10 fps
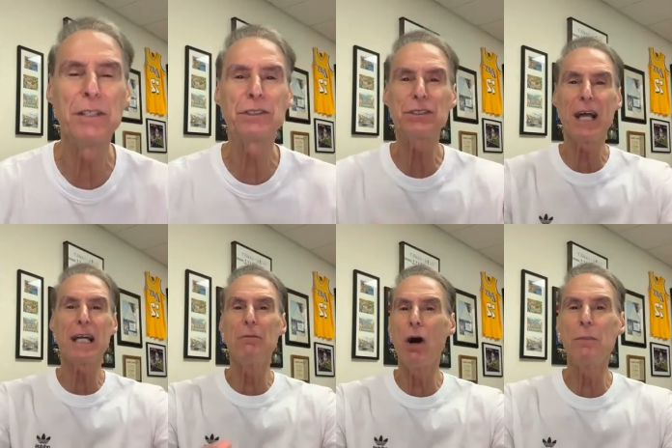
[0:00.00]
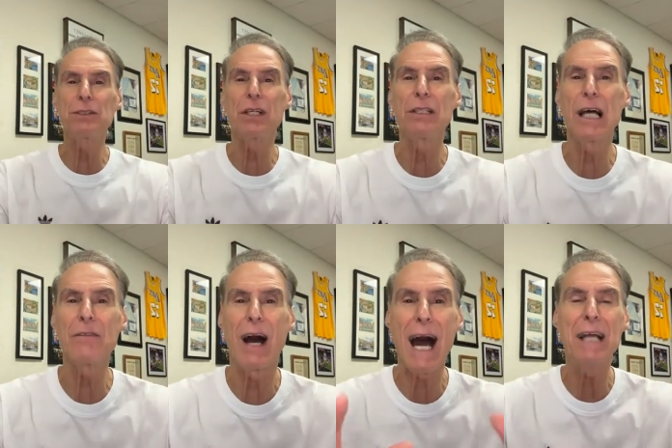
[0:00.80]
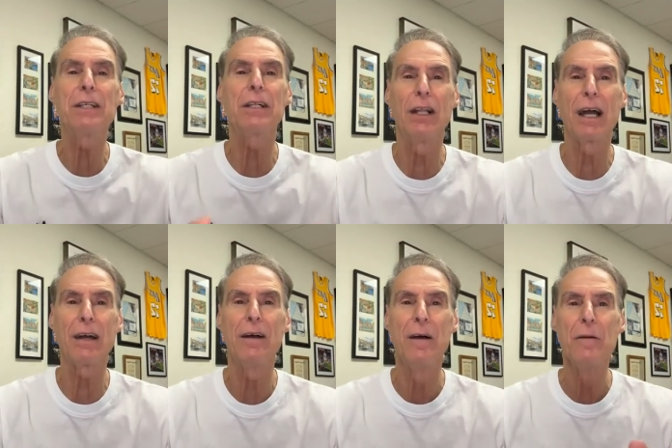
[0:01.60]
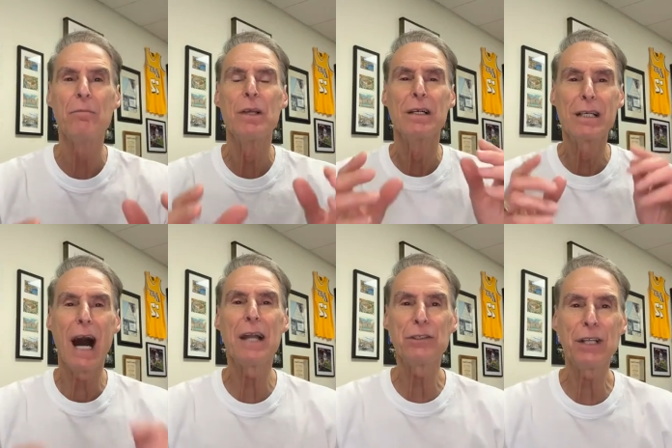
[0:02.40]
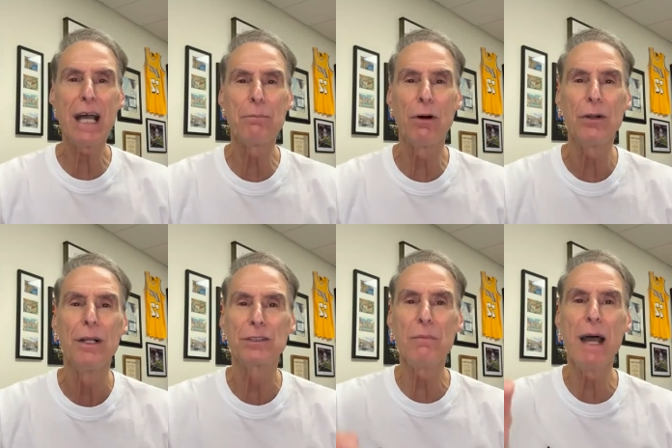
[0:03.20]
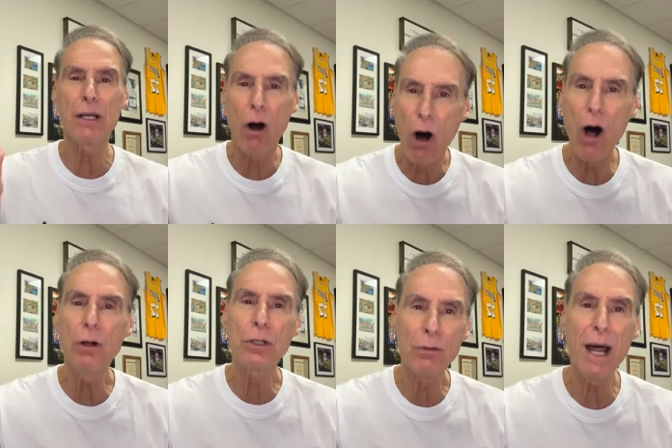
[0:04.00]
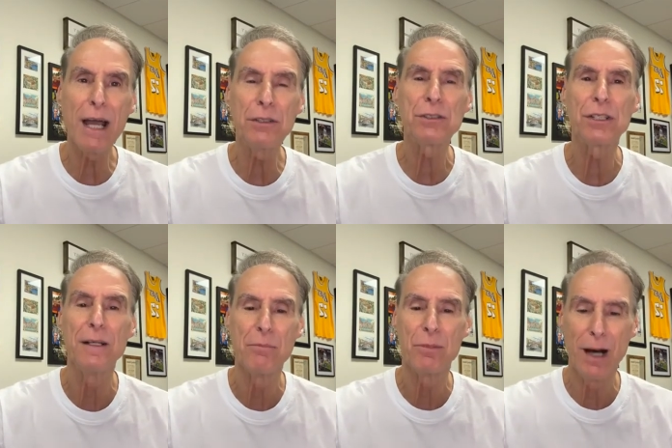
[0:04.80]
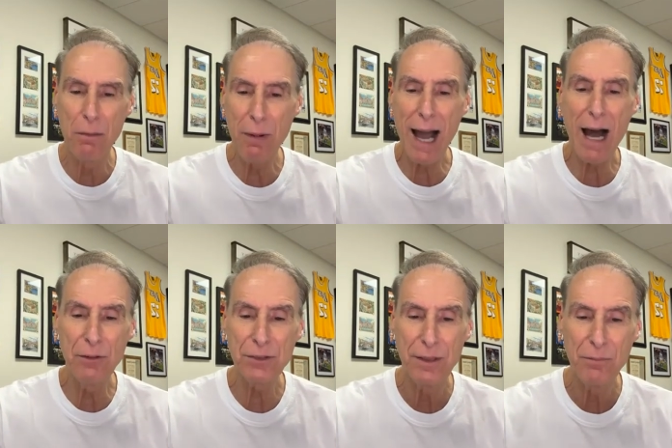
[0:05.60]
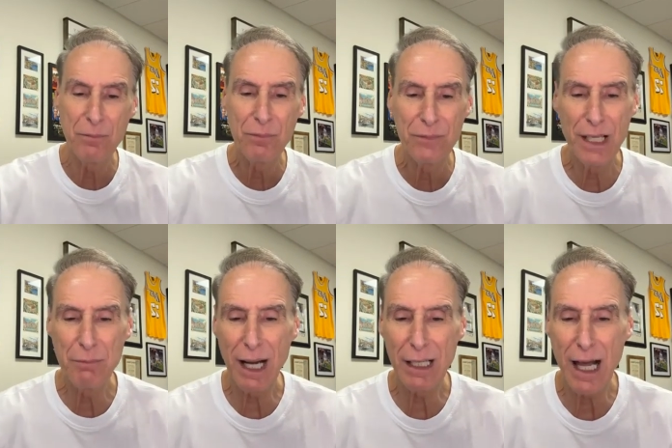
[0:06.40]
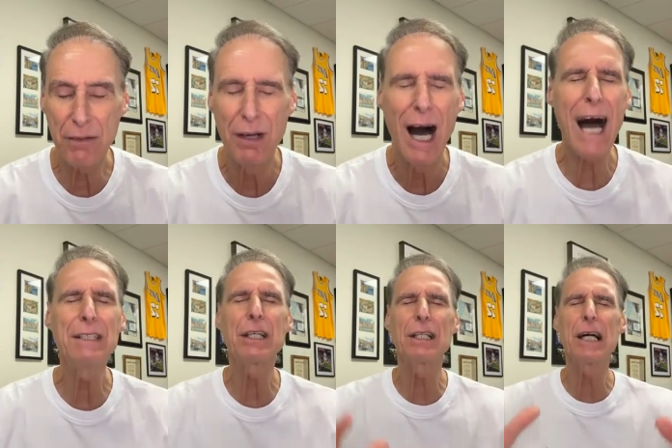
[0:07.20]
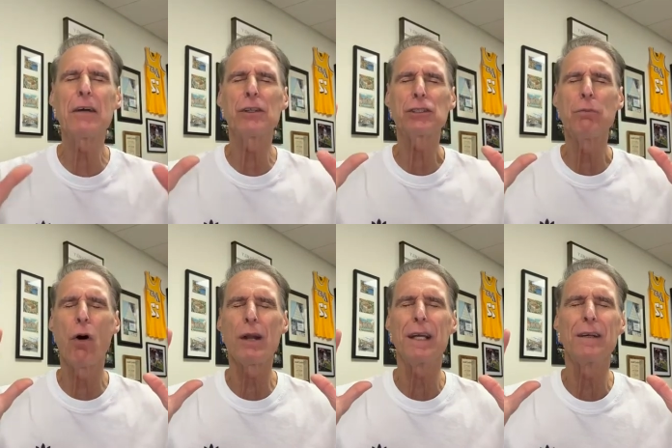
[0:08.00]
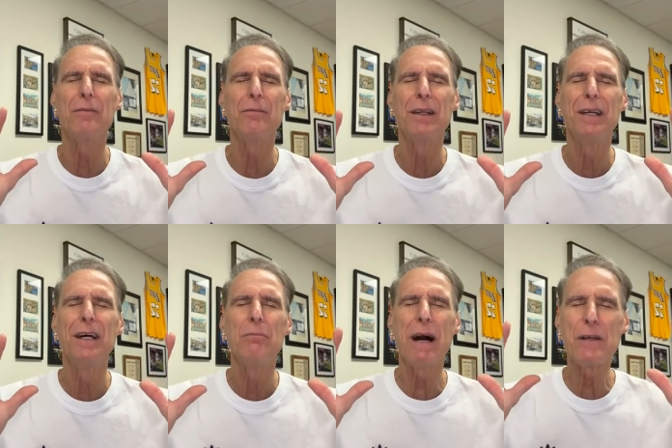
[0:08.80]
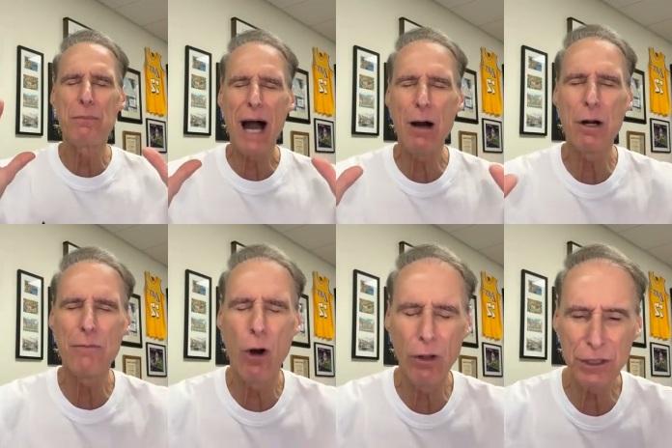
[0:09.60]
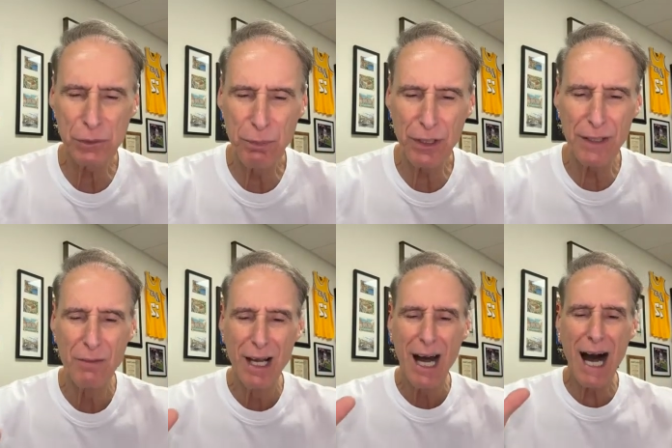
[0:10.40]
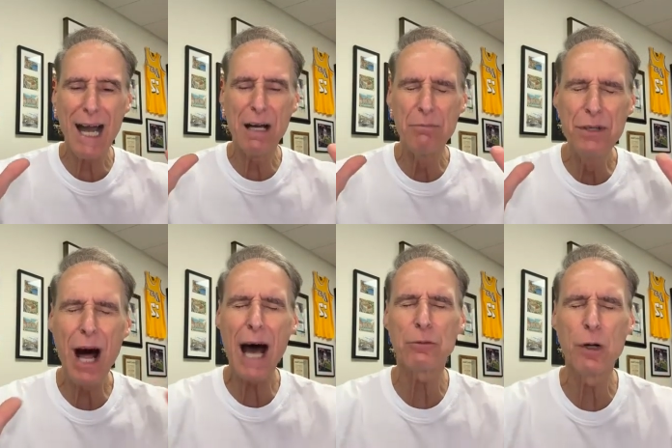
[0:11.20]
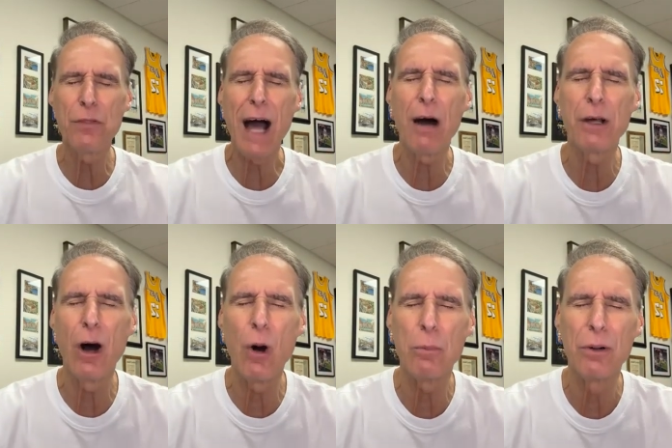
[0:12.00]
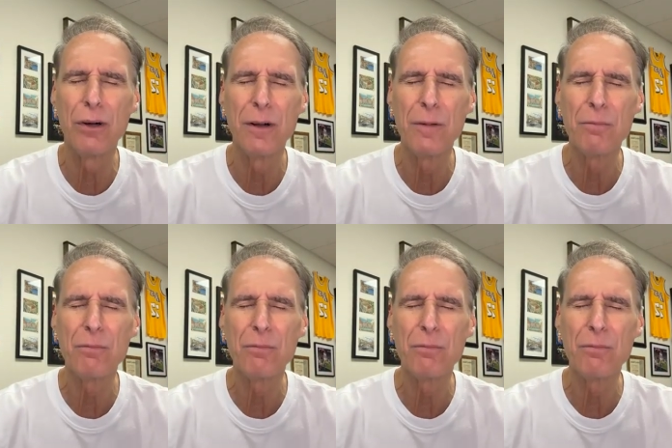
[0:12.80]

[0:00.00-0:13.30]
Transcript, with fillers: Friends, just take a moment to declare that I declare God is able to make all grace abound in my life. I declare this morning, by the power of the Holy Spirit, I am not without hope.